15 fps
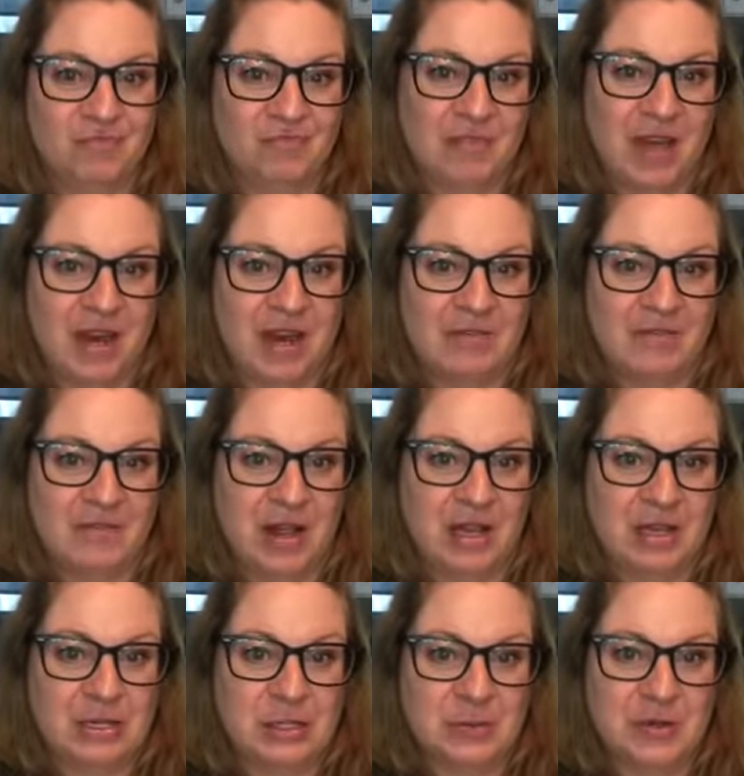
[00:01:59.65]
Kind of have a
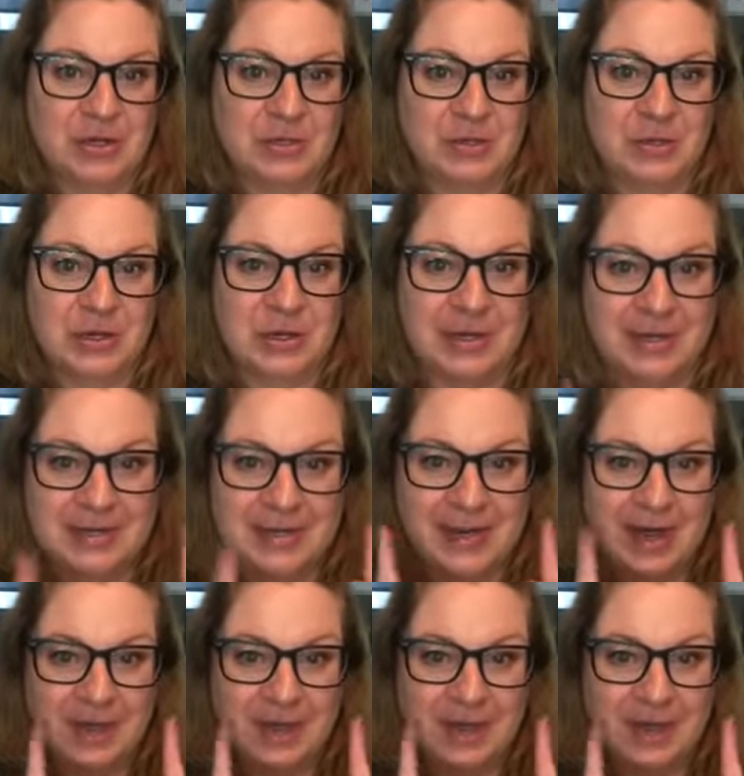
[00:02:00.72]
little sweet tooth cooking today.